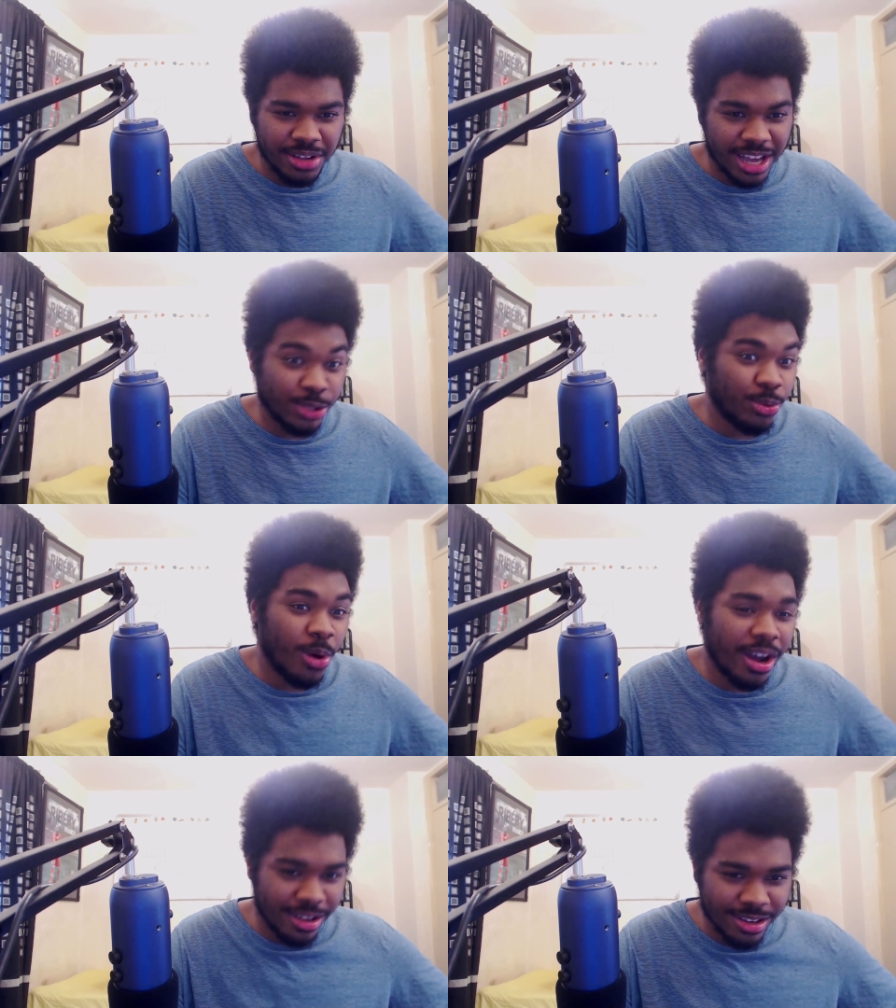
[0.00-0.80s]

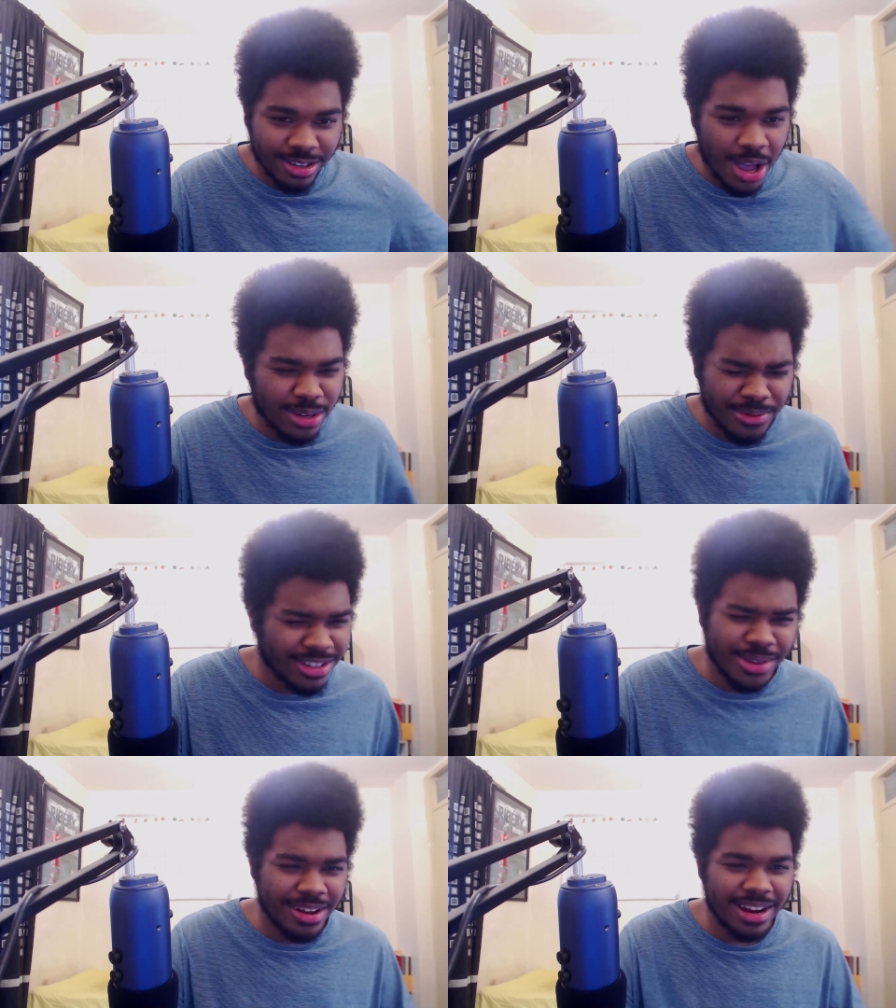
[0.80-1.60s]
XY or
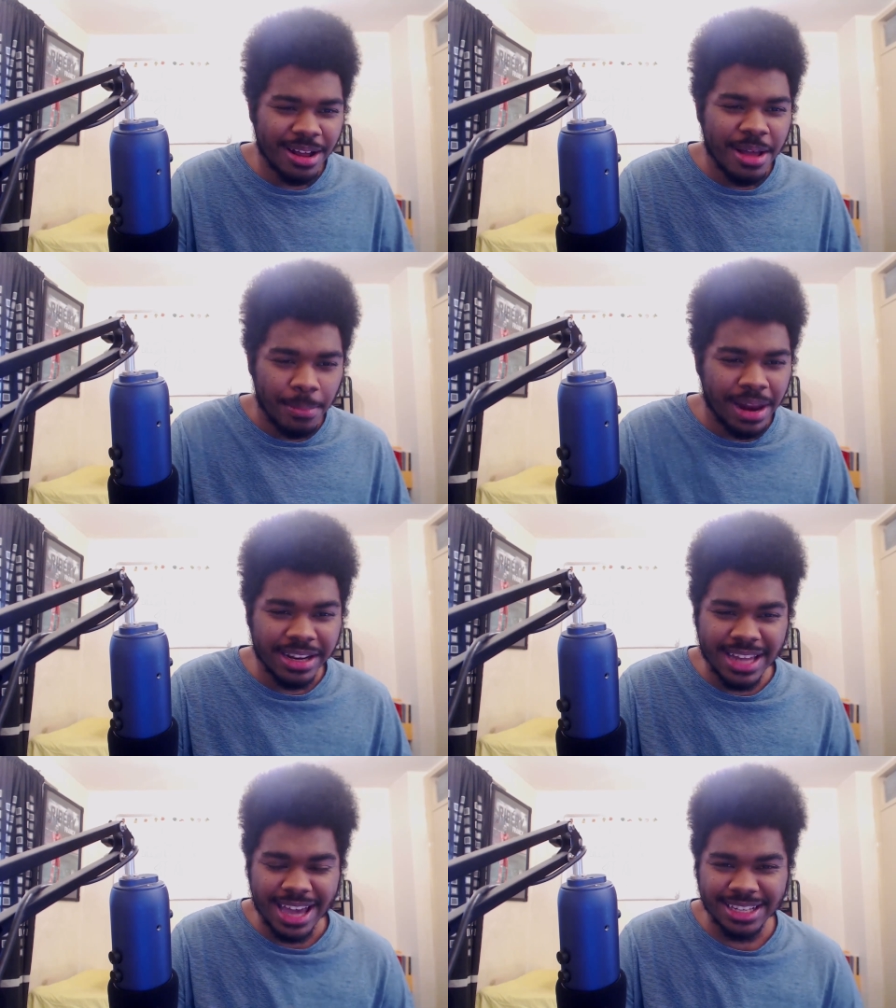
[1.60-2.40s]
something like that.
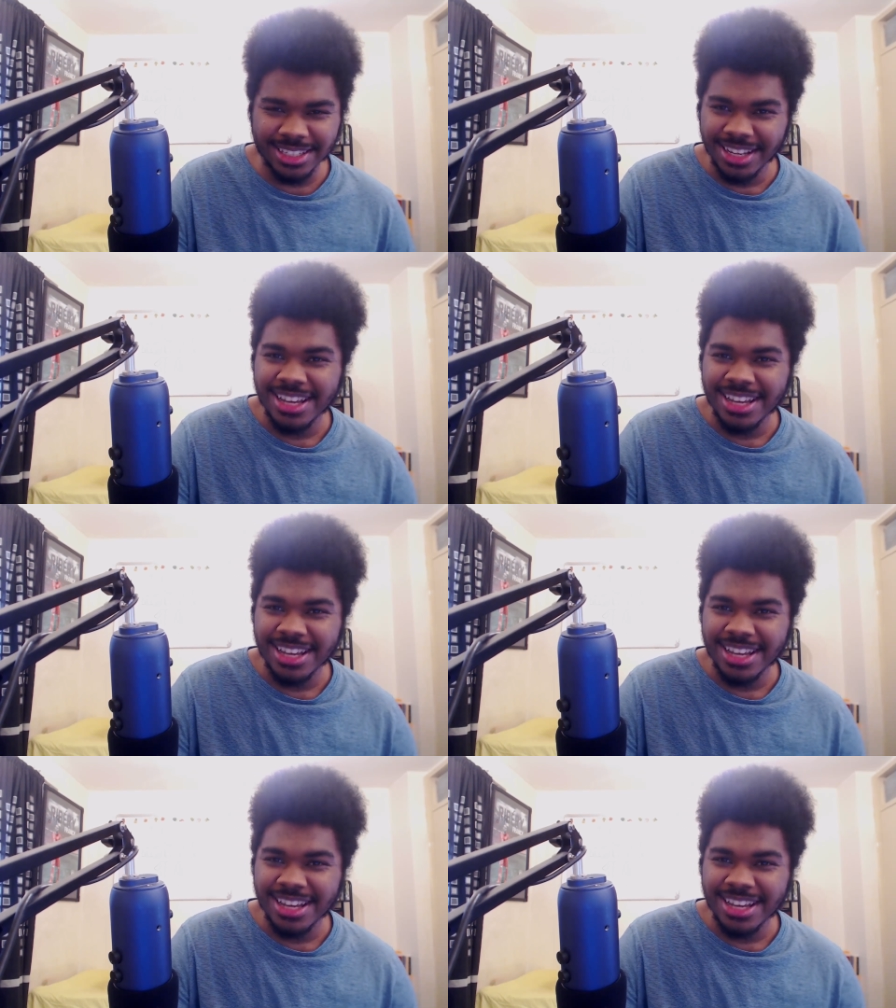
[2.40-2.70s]
Planet X.